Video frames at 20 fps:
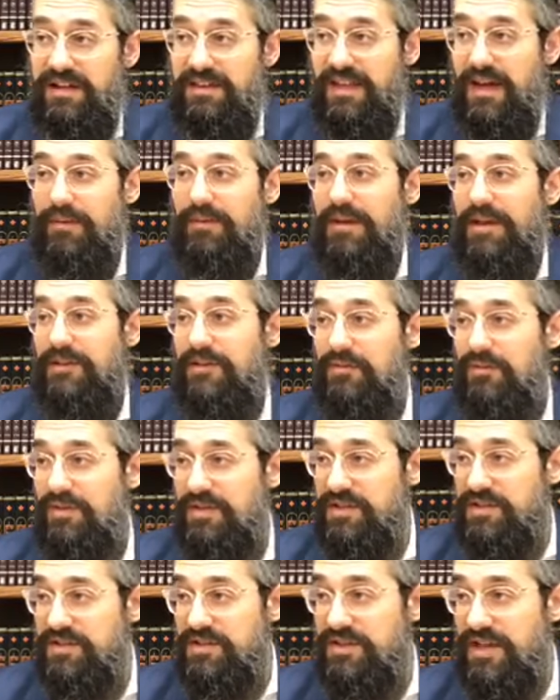not when I do
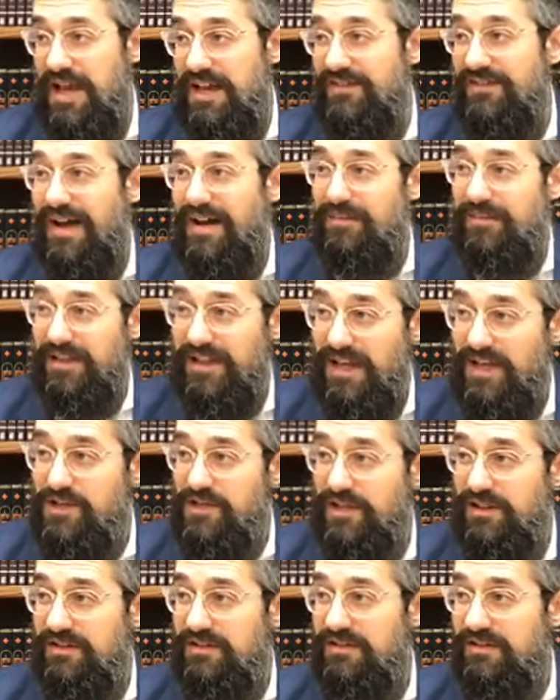this out of
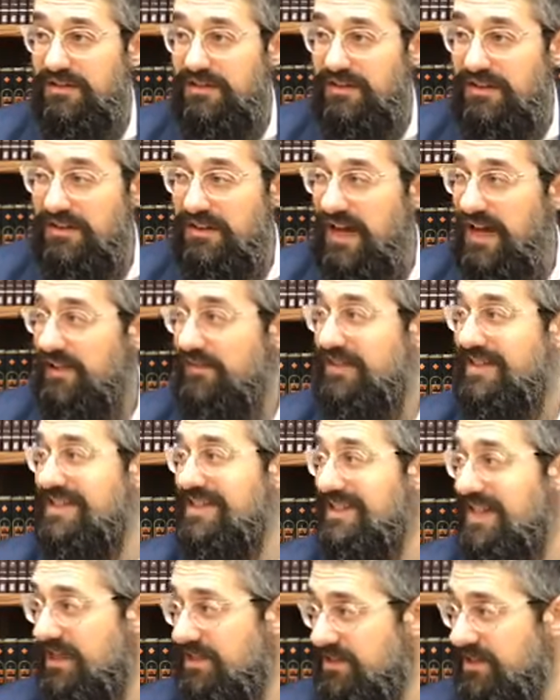obligation, out of
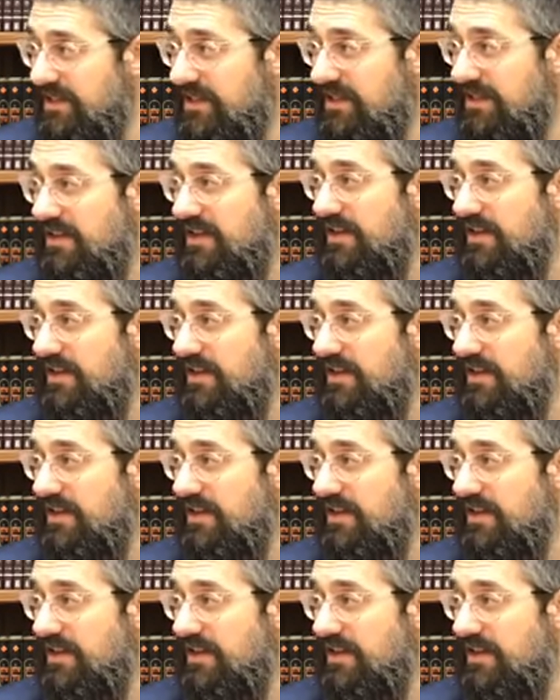necessity,